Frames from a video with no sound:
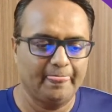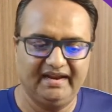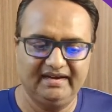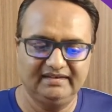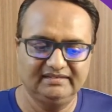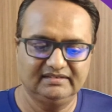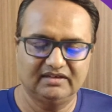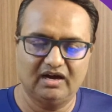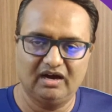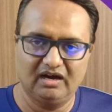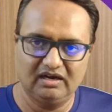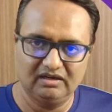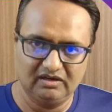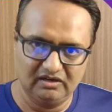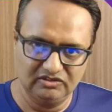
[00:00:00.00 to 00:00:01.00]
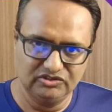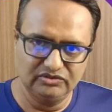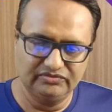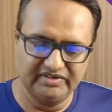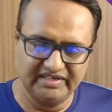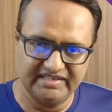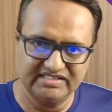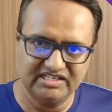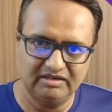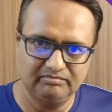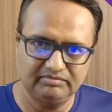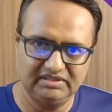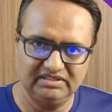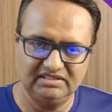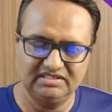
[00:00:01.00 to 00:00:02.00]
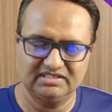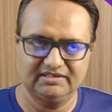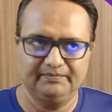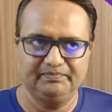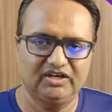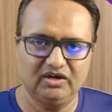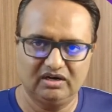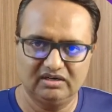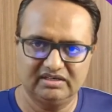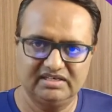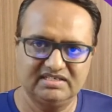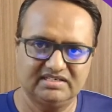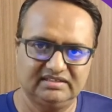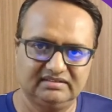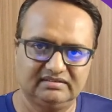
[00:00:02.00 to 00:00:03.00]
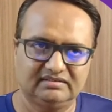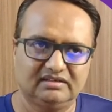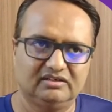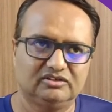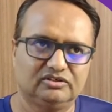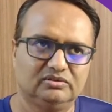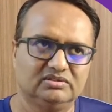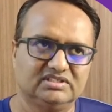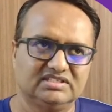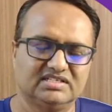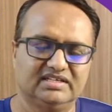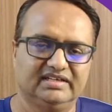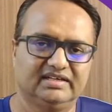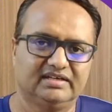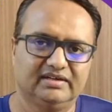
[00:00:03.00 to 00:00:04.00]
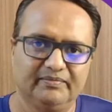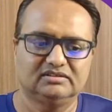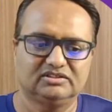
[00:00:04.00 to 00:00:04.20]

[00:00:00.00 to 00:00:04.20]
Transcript: And also for examples, the guardrails and controls is like,